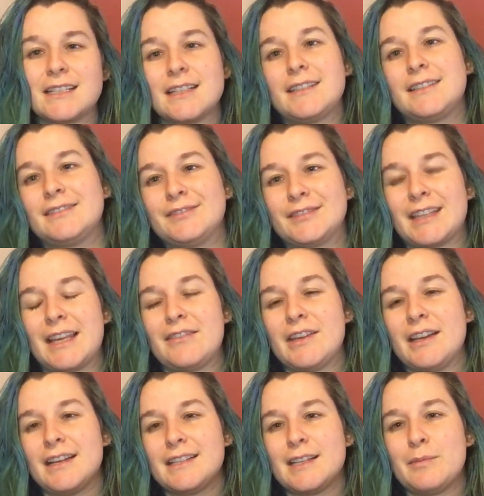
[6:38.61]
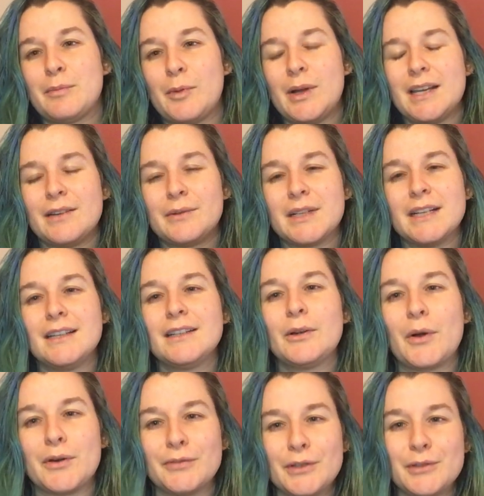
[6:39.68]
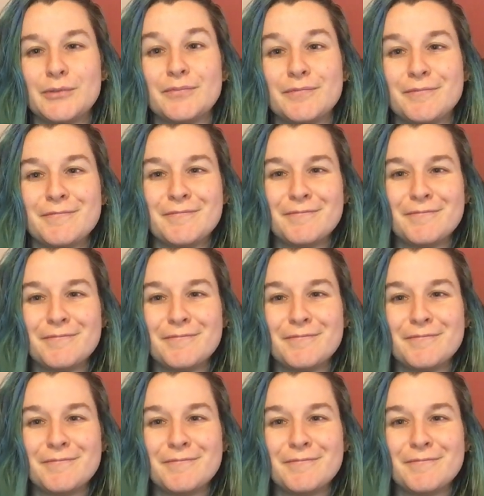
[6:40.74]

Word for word: and I'll give you a heads up when we're in Corfu.